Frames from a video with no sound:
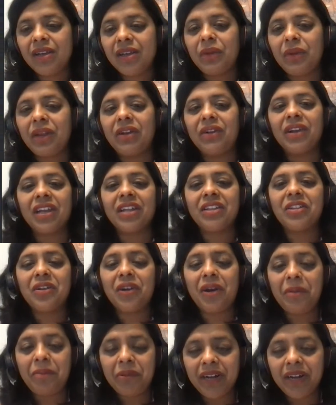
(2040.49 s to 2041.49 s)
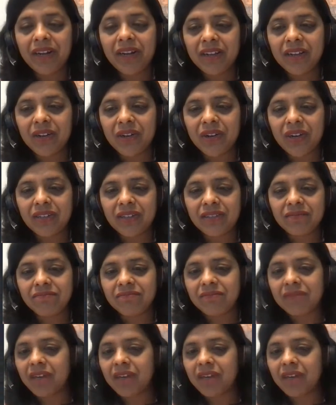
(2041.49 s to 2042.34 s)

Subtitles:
we look at the operating loss.